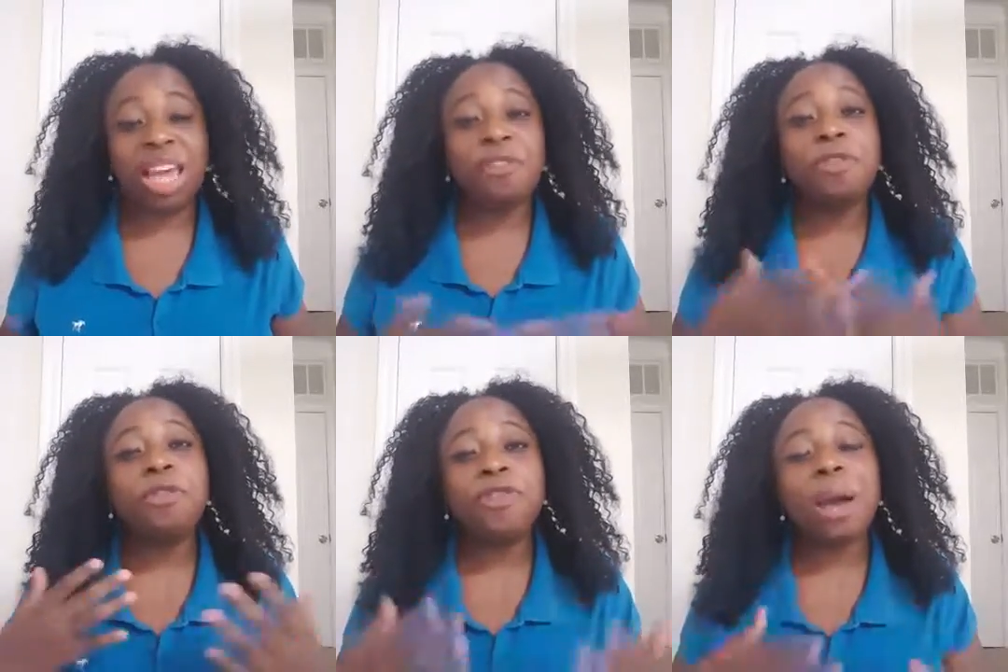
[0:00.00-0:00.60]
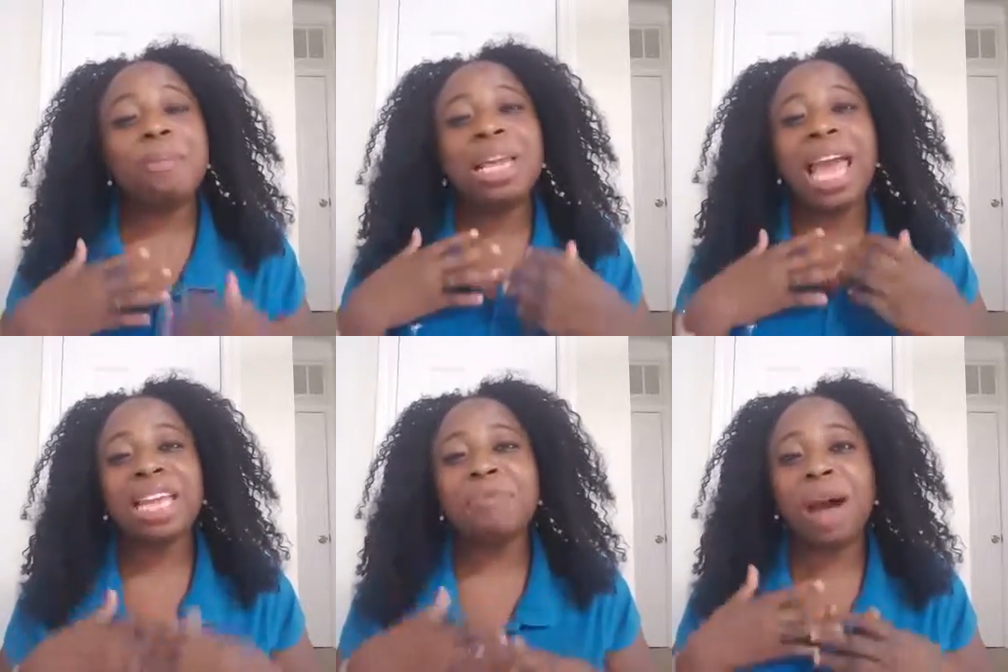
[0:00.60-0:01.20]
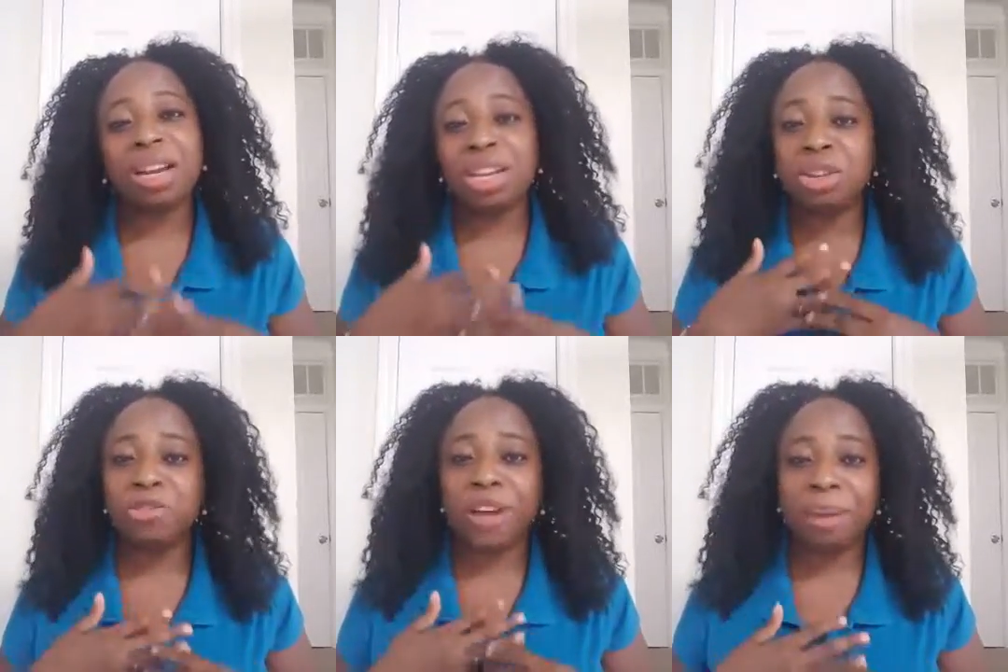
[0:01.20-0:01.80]
If your family, anybody in
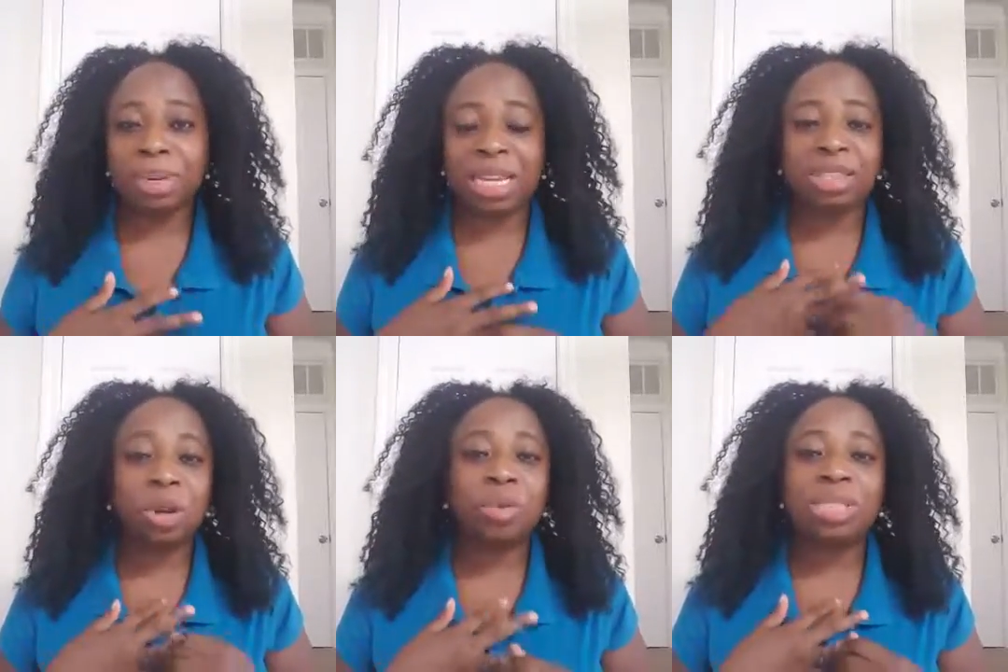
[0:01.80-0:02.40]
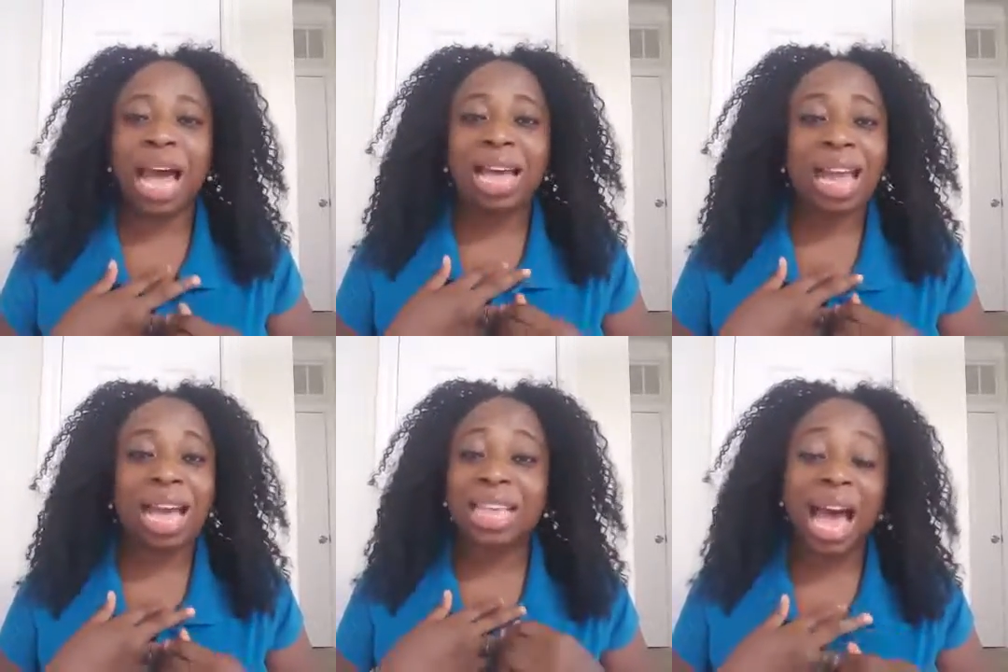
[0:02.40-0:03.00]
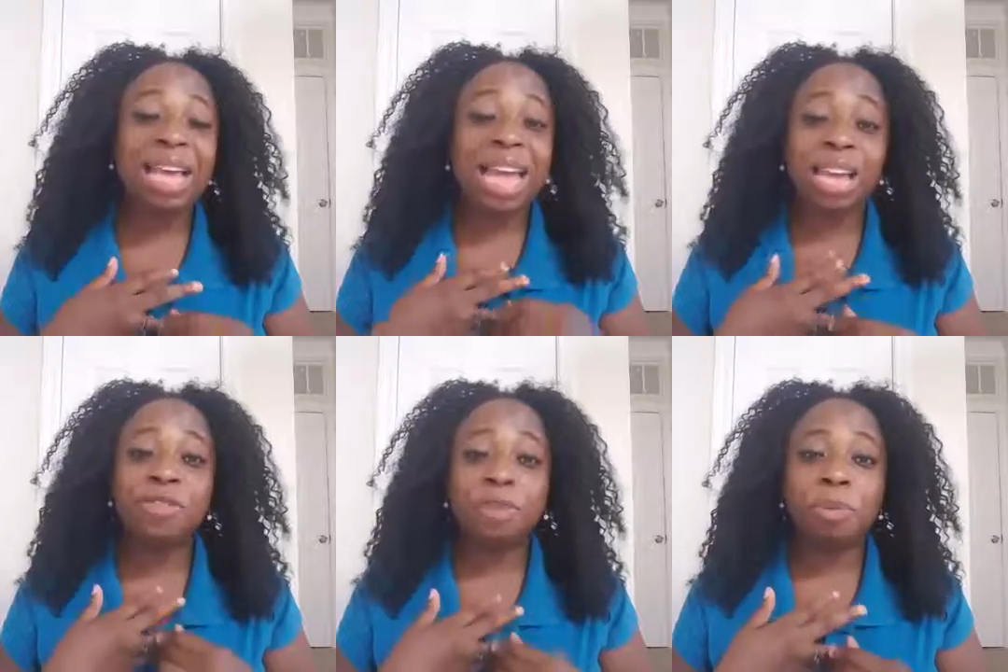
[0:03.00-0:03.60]
your family has had
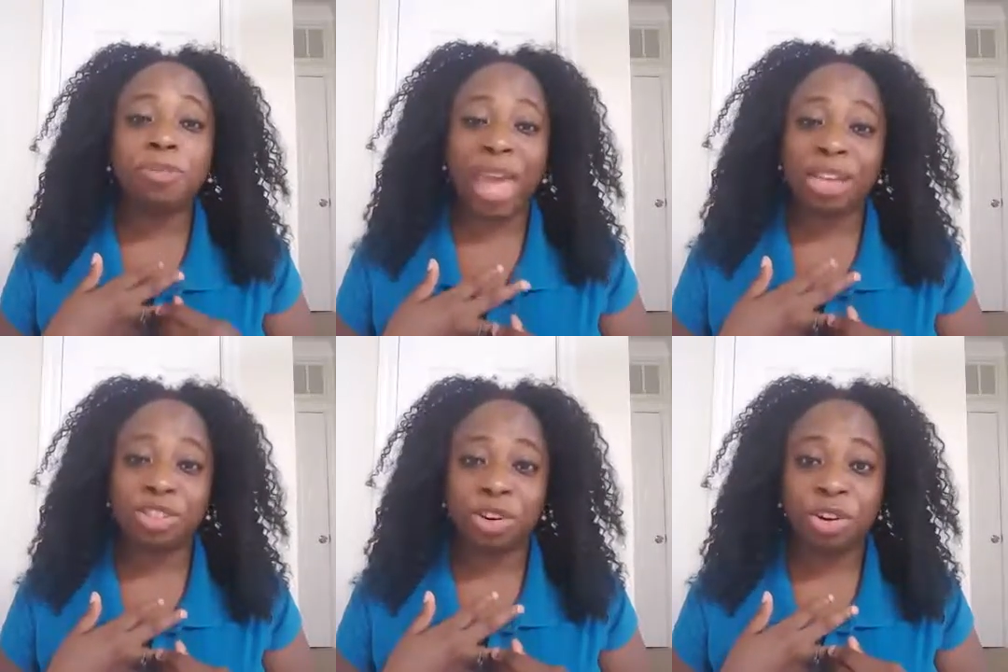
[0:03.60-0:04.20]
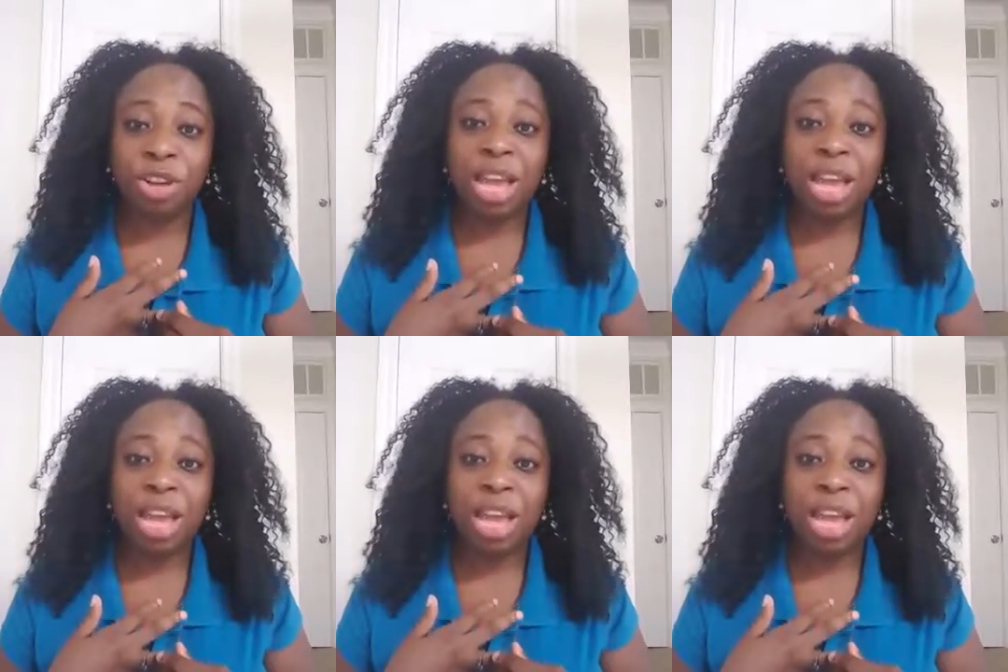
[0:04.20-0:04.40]
any form of cancer,